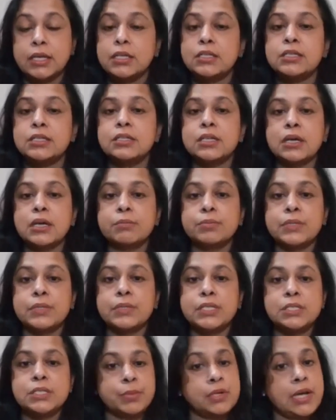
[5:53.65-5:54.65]
Indian
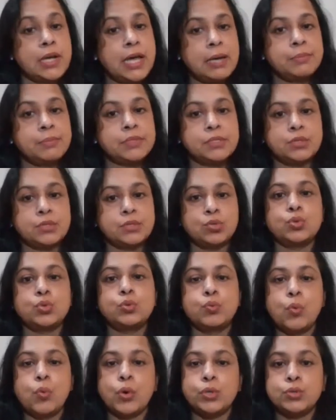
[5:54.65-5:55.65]
companies perhaps
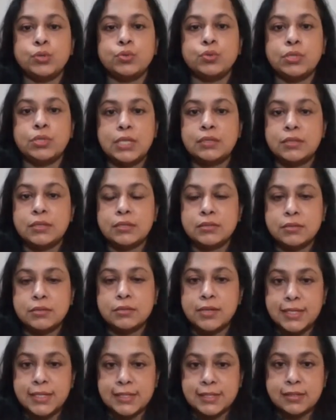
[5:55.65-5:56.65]
don't want to take
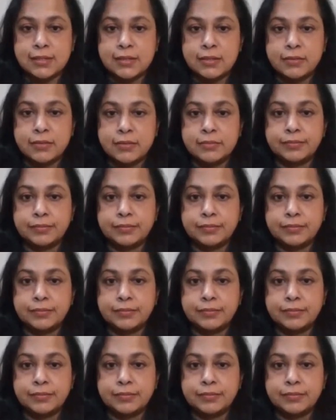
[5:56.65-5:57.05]
this risk.